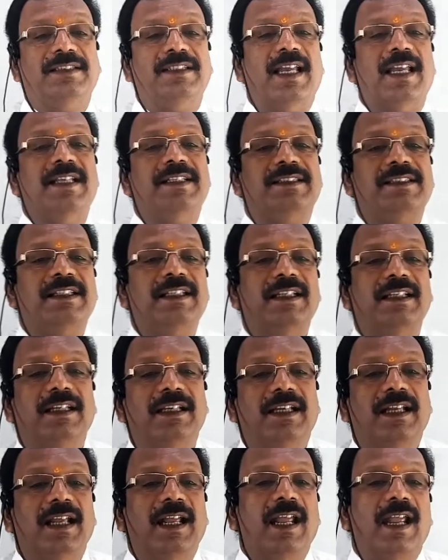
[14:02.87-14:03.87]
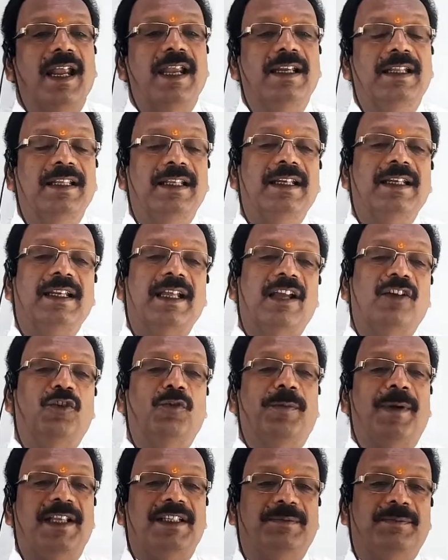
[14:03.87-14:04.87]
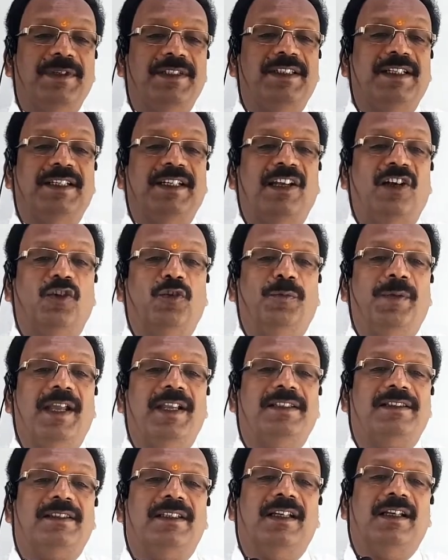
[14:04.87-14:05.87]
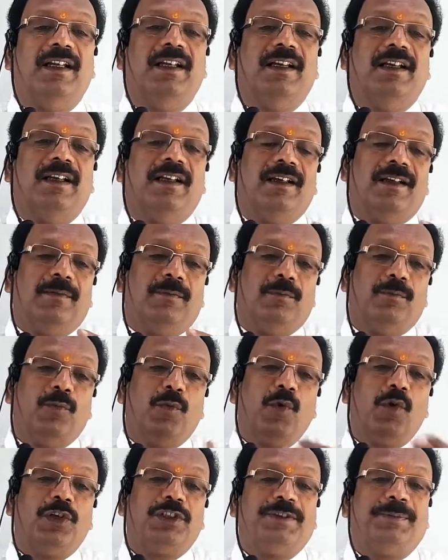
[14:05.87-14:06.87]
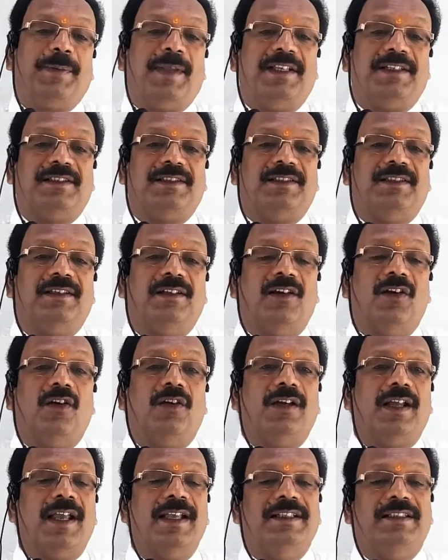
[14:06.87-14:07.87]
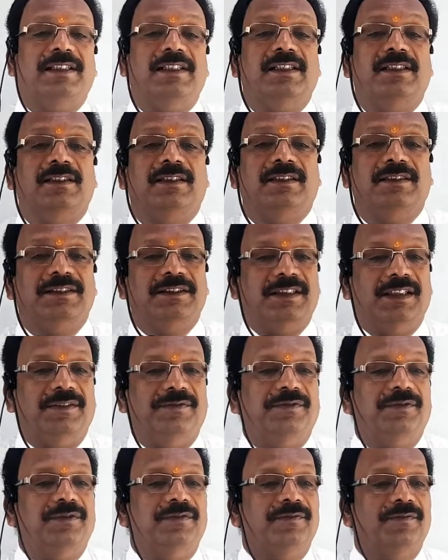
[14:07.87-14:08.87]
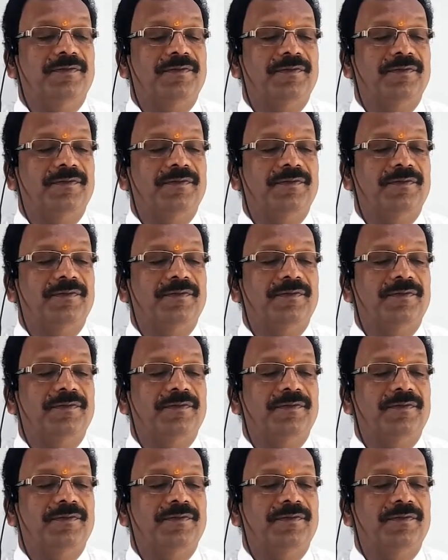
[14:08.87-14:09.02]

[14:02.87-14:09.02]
as IC and BJT occupies more space on IC chip.